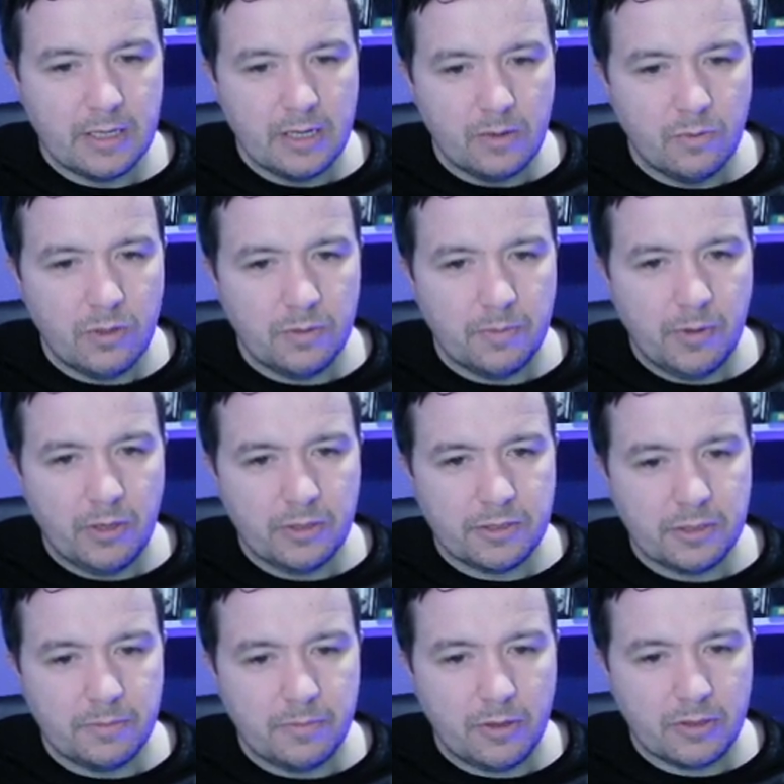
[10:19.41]
Work the ball into
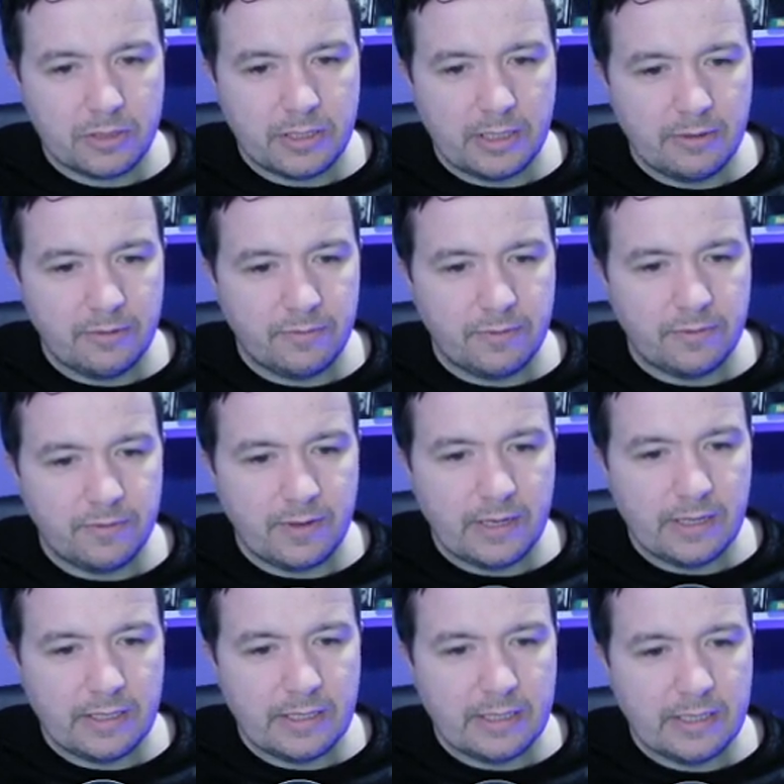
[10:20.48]
the box still. Everything's
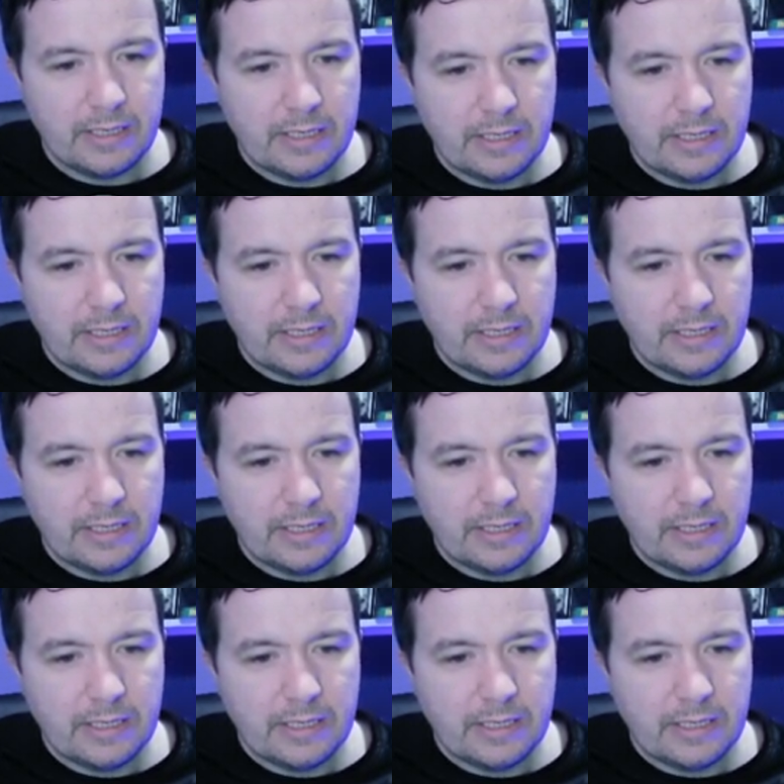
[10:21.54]
fine there.